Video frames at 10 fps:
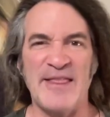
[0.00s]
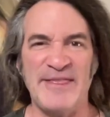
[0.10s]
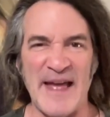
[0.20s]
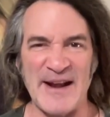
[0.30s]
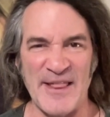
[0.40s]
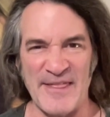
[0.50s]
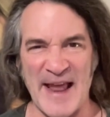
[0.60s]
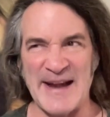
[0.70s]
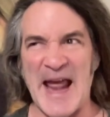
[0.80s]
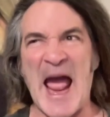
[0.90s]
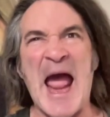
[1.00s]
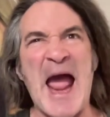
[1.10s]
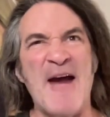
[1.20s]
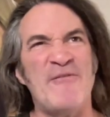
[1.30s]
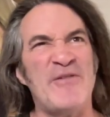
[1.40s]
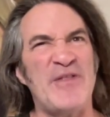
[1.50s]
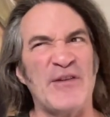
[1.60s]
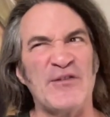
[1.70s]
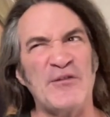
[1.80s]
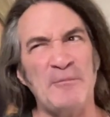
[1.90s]
that then have the
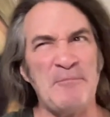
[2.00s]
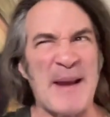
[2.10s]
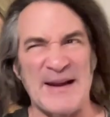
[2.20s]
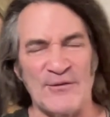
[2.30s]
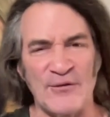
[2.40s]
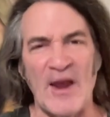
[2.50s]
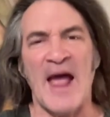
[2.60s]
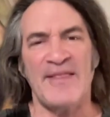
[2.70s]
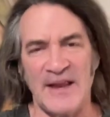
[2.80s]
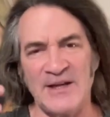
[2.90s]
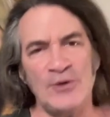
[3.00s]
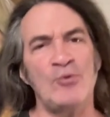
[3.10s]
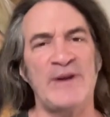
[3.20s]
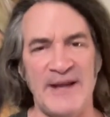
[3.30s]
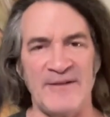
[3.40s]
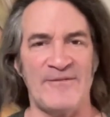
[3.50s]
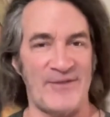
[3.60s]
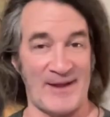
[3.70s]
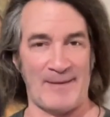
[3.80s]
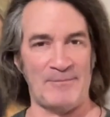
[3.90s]
space that you
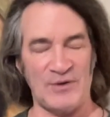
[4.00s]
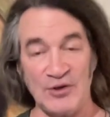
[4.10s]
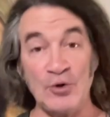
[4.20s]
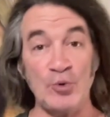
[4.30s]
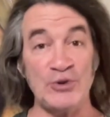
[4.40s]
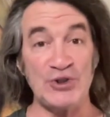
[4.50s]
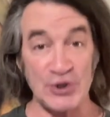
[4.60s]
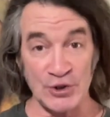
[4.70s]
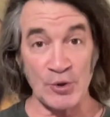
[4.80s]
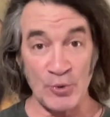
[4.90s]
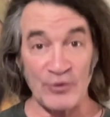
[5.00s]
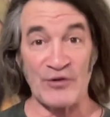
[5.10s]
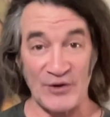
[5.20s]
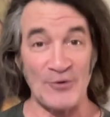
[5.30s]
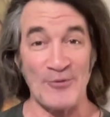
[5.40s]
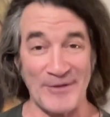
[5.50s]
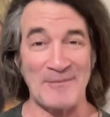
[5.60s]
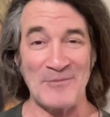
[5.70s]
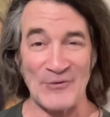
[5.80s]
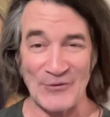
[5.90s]
give them to choose you
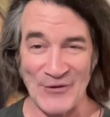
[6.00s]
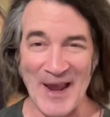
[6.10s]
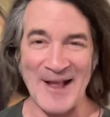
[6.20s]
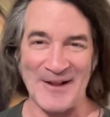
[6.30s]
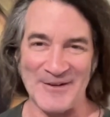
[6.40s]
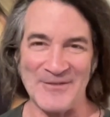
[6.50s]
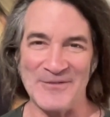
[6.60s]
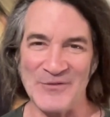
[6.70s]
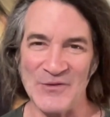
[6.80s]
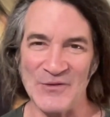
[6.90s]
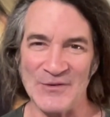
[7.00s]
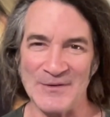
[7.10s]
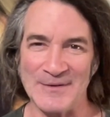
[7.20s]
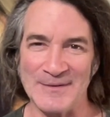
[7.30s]
themselves.